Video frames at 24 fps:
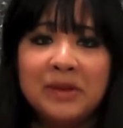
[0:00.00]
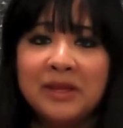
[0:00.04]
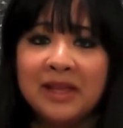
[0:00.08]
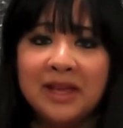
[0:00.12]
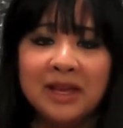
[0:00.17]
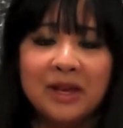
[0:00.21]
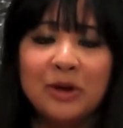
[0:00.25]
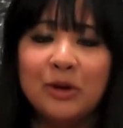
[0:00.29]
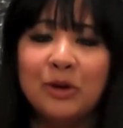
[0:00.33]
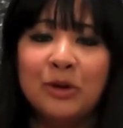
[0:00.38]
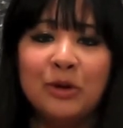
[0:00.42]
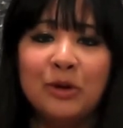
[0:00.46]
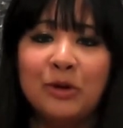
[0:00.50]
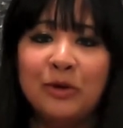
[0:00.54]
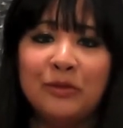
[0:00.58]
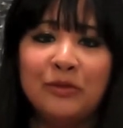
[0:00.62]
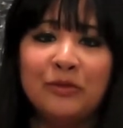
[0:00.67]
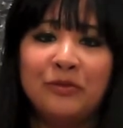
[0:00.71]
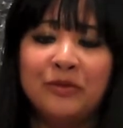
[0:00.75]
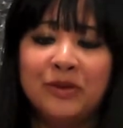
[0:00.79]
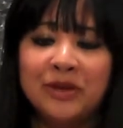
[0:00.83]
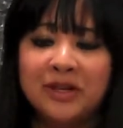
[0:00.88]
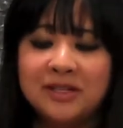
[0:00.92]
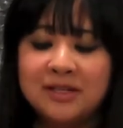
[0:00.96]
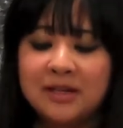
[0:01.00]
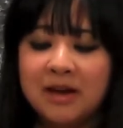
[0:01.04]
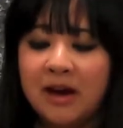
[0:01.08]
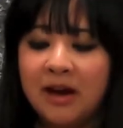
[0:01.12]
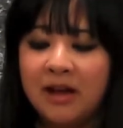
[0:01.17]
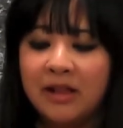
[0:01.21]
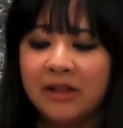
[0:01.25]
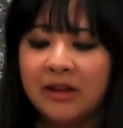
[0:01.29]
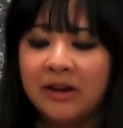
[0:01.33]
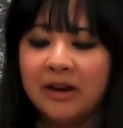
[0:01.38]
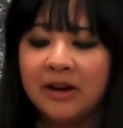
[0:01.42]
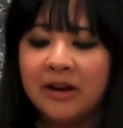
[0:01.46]
make me like a whole foot
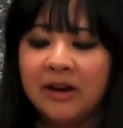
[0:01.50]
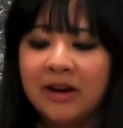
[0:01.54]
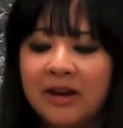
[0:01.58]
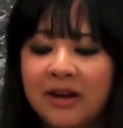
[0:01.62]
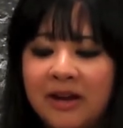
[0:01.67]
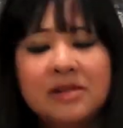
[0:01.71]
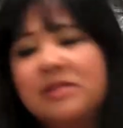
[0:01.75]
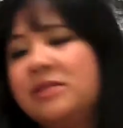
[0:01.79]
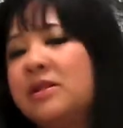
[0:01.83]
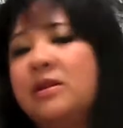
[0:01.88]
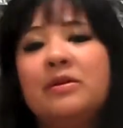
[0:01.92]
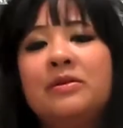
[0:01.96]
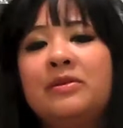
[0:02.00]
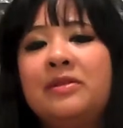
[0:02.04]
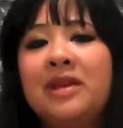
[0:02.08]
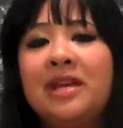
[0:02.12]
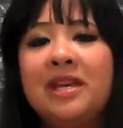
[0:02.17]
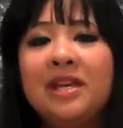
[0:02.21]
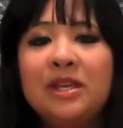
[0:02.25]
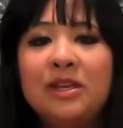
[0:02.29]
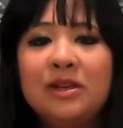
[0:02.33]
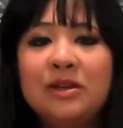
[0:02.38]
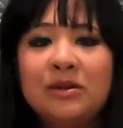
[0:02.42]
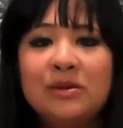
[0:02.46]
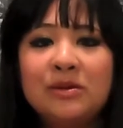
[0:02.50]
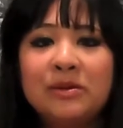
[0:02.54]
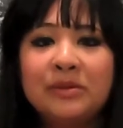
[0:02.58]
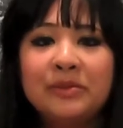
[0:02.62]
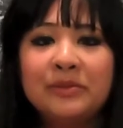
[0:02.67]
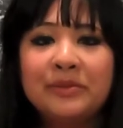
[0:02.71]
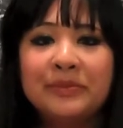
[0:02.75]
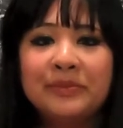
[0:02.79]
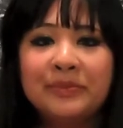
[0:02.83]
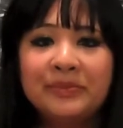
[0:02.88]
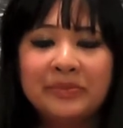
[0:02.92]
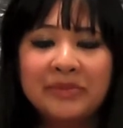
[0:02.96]
taller. So thank
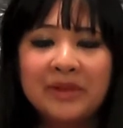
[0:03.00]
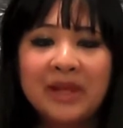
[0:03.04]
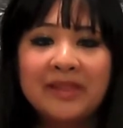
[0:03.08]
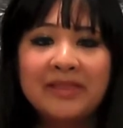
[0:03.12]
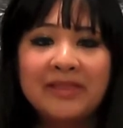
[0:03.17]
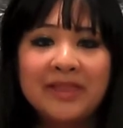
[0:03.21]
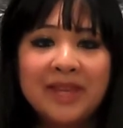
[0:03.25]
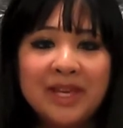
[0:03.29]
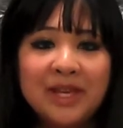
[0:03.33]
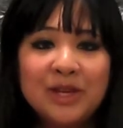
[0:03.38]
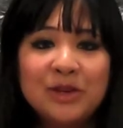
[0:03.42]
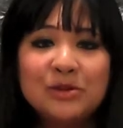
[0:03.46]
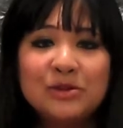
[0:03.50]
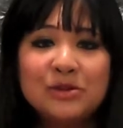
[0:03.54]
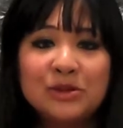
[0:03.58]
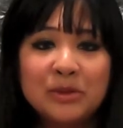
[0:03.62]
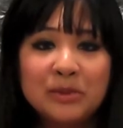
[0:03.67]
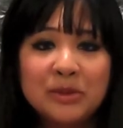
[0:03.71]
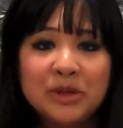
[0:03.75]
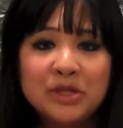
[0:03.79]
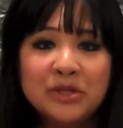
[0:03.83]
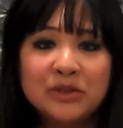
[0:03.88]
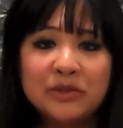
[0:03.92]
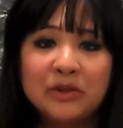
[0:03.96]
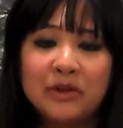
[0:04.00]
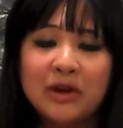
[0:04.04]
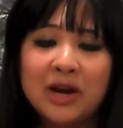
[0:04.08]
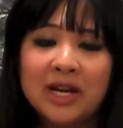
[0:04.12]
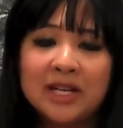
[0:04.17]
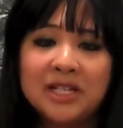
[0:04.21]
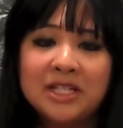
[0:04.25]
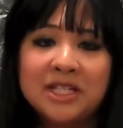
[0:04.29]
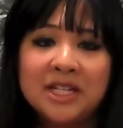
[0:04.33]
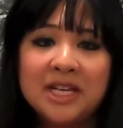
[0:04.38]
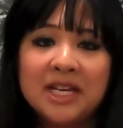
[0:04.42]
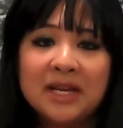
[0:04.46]
you Thank you so much for
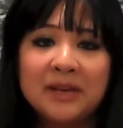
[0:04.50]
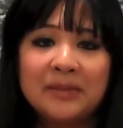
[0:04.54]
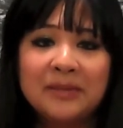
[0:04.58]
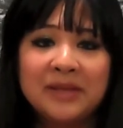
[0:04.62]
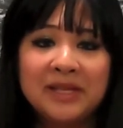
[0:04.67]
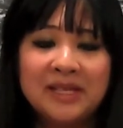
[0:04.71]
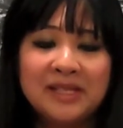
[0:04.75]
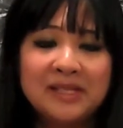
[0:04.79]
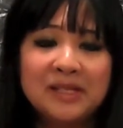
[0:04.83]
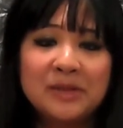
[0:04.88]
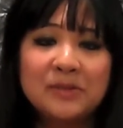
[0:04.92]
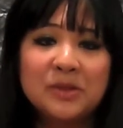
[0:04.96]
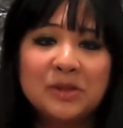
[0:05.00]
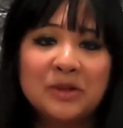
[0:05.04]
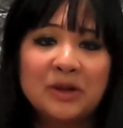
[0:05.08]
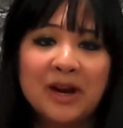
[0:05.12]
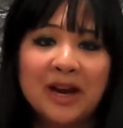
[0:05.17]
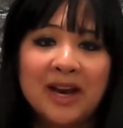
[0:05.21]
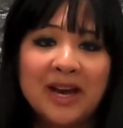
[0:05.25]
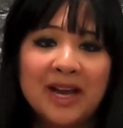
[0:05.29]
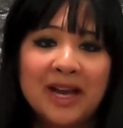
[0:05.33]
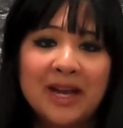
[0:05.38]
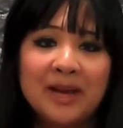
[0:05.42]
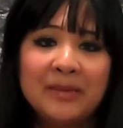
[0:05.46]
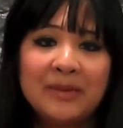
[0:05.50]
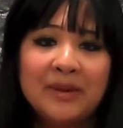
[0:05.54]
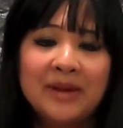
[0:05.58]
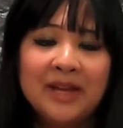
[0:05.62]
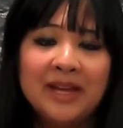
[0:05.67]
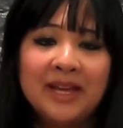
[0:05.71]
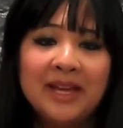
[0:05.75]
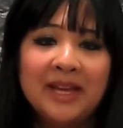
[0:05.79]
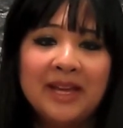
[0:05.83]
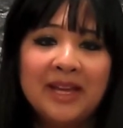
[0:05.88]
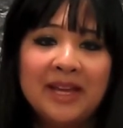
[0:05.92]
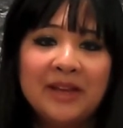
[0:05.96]
watching. Please subscribe
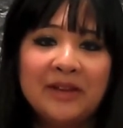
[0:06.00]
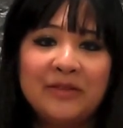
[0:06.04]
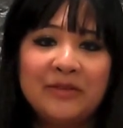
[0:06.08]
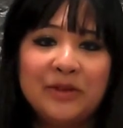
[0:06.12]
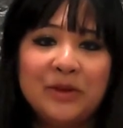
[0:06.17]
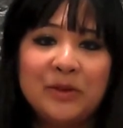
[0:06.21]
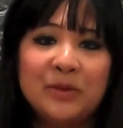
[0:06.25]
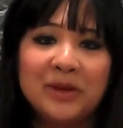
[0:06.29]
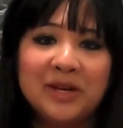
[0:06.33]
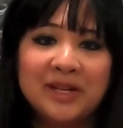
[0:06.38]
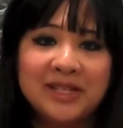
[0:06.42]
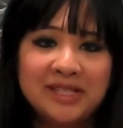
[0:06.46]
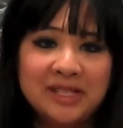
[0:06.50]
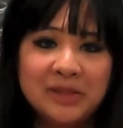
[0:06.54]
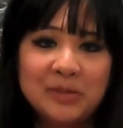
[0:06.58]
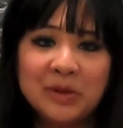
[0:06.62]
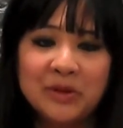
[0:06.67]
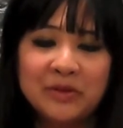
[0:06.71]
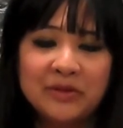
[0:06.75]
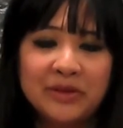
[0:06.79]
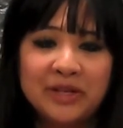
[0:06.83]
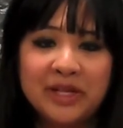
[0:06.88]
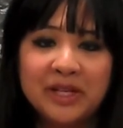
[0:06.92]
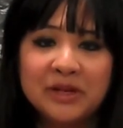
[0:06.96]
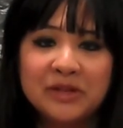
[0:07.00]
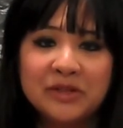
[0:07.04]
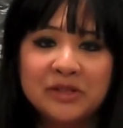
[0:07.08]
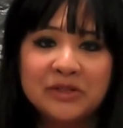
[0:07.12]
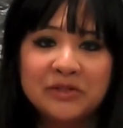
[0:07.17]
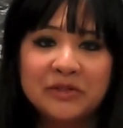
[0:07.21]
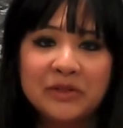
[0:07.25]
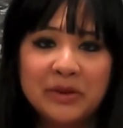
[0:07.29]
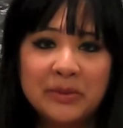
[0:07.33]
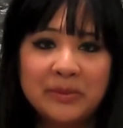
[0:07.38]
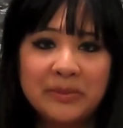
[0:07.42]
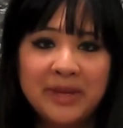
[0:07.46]
if you want to see more
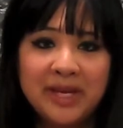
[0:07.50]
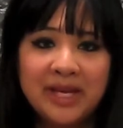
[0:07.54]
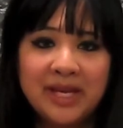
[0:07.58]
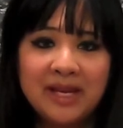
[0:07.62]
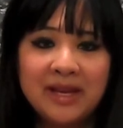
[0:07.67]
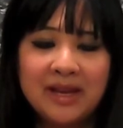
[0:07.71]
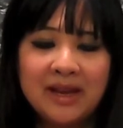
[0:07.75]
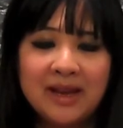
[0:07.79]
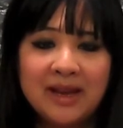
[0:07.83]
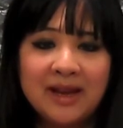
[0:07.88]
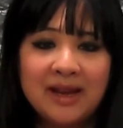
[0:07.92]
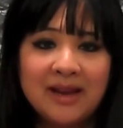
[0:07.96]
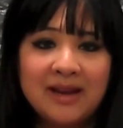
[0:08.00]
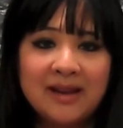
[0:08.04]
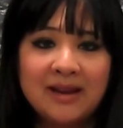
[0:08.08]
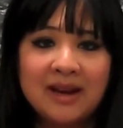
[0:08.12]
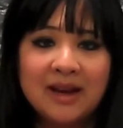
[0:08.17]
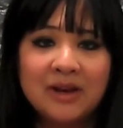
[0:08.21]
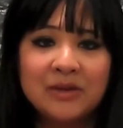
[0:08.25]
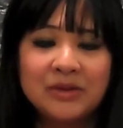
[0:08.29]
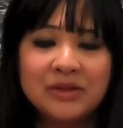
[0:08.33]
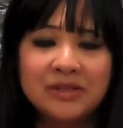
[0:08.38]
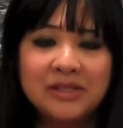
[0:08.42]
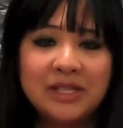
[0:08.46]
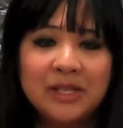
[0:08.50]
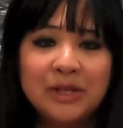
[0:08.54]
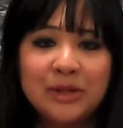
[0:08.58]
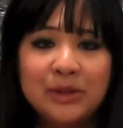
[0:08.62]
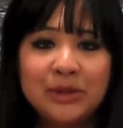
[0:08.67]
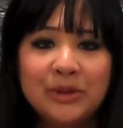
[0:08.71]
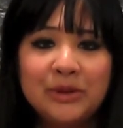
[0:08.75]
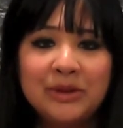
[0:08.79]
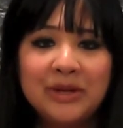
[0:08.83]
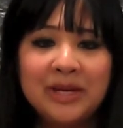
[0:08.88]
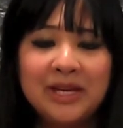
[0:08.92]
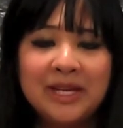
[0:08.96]
videos from me, and I will see
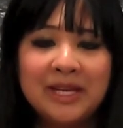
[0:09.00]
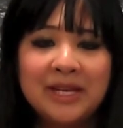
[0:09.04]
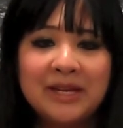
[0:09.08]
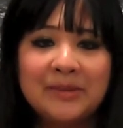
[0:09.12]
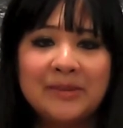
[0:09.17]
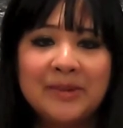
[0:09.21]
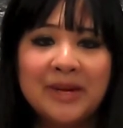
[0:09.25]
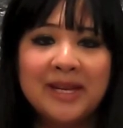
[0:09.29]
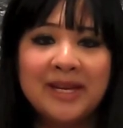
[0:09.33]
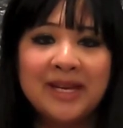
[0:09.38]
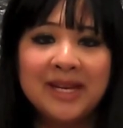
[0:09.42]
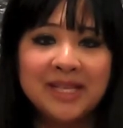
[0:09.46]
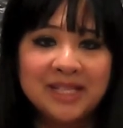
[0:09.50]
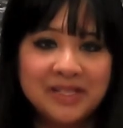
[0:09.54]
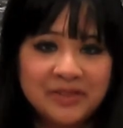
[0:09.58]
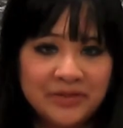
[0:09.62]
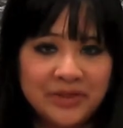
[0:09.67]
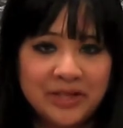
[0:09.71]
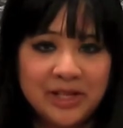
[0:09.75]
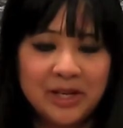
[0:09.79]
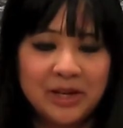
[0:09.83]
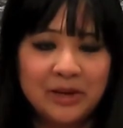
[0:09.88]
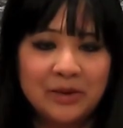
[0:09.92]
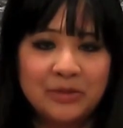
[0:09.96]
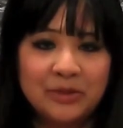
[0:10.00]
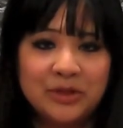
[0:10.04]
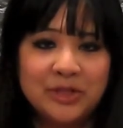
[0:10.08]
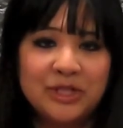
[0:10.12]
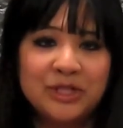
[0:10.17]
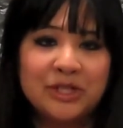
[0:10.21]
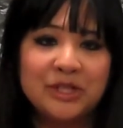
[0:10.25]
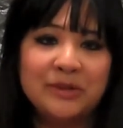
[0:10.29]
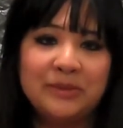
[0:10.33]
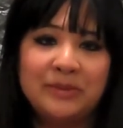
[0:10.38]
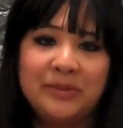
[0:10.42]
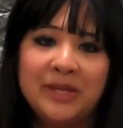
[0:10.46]
you in my next video,
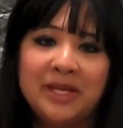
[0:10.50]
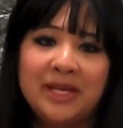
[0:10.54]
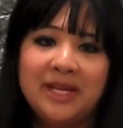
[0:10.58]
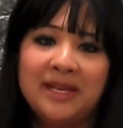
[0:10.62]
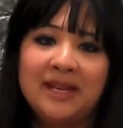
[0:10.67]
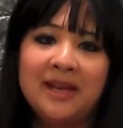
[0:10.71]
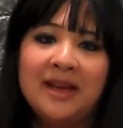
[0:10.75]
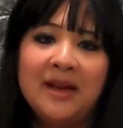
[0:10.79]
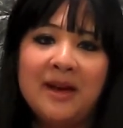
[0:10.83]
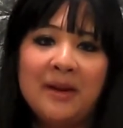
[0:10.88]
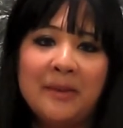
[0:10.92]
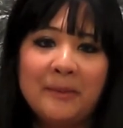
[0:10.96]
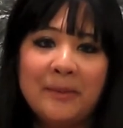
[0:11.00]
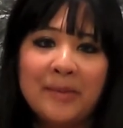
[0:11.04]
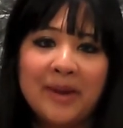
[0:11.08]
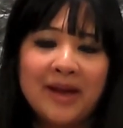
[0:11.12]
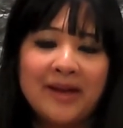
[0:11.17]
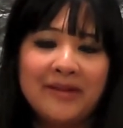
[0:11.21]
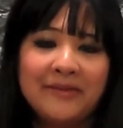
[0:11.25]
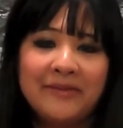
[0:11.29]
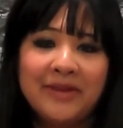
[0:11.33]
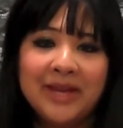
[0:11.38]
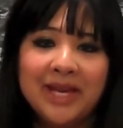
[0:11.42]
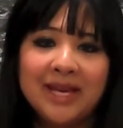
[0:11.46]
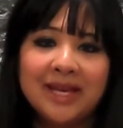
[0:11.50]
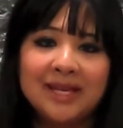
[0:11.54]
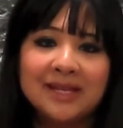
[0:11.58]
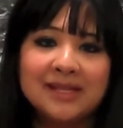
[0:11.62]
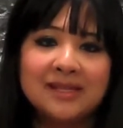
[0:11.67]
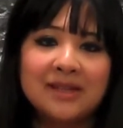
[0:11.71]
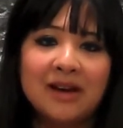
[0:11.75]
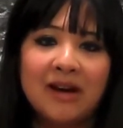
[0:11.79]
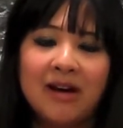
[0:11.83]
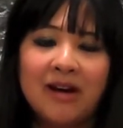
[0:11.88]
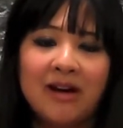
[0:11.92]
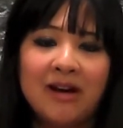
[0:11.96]
which should be my
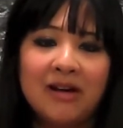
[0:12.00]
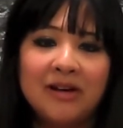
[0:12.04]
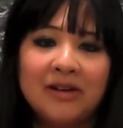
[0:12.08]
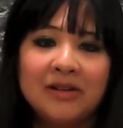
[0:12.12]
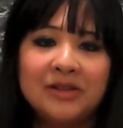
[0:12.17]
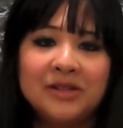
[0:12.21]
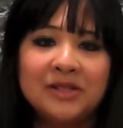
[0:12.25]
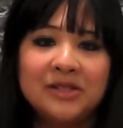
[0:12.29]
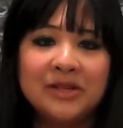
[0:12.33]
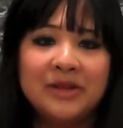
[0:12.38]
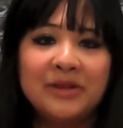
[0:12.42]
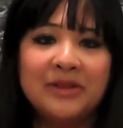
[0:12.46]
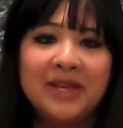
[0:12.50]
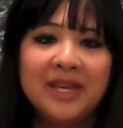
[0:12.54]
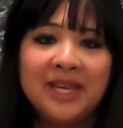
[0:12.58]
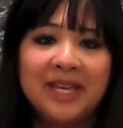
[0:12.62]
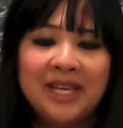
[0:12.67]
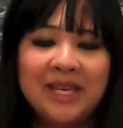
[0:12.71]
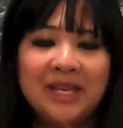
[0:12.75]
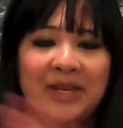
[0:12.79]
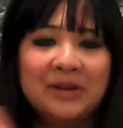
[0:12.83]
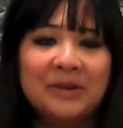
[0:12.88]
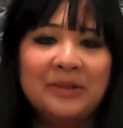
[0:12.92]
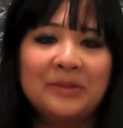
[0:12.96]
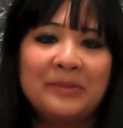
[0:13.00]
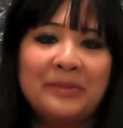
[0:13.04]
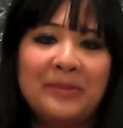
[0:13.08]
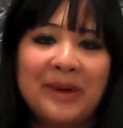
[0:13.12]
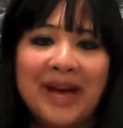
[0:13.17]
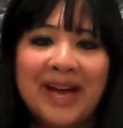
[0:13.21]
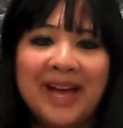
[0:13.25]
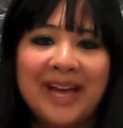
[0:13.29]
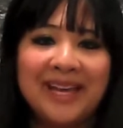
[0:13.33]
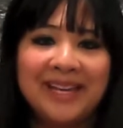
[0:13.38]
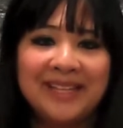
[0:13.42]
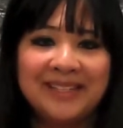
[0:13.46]
Vegas haul. So thank you.
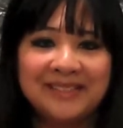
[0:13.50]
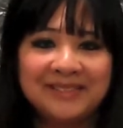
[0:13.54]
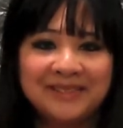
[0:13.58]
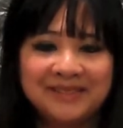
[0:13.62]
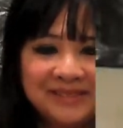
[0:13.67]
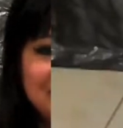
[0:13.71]
Bye.